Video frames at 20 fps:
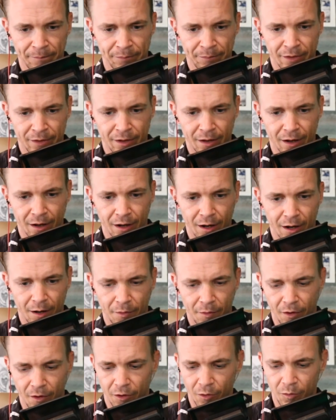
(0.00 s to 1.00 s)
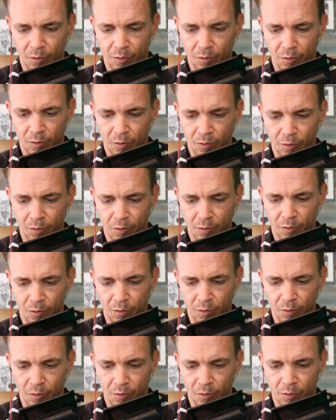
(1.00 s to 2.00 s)
Although we're kind of stuck
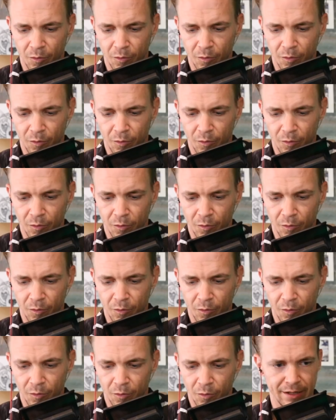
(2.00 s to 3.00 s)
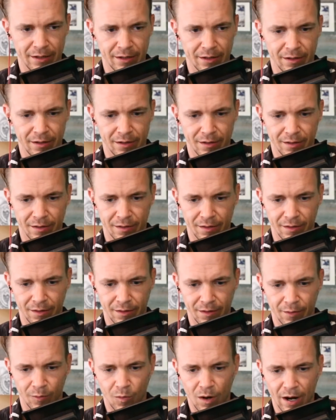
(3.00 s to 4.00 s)
in the
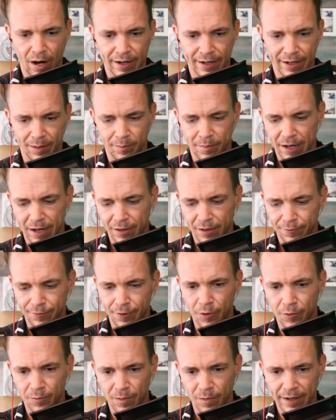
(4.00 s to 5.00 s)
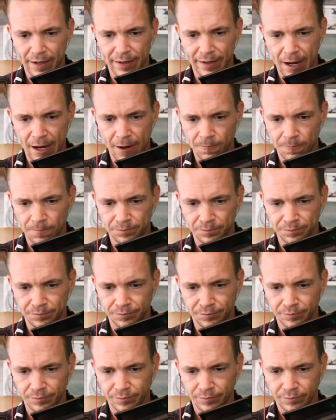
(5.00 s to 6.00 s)
widening megaphone right now.
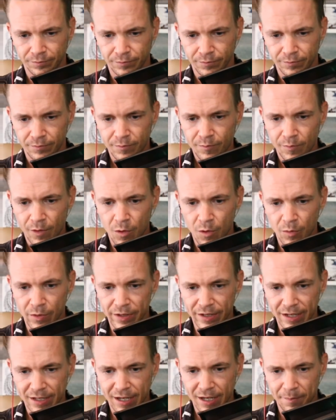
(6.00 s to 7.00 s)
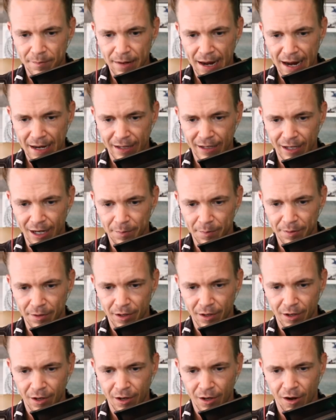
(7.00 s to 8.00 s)
We did come back up
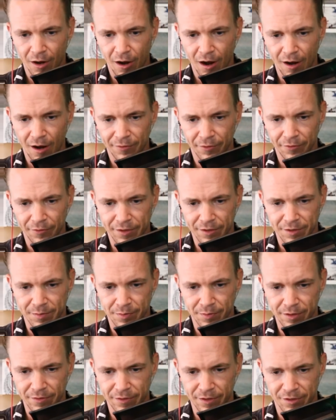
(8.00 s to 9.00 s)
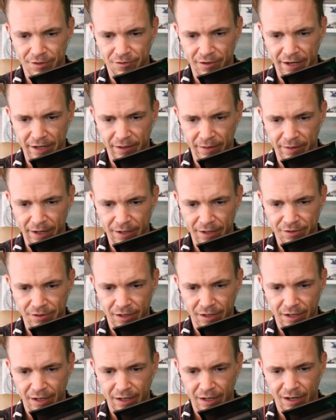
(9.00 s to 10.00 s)
off of its previous trading range.
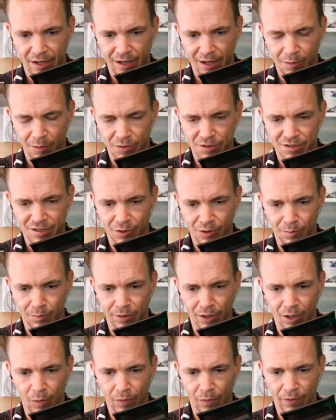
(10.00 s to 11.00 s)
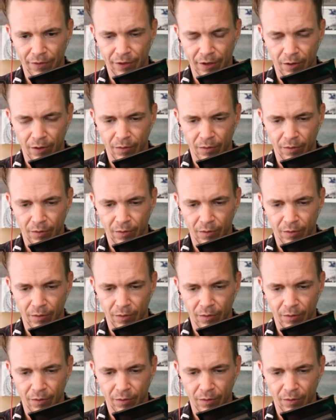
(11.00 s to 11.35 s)
We're still below it though.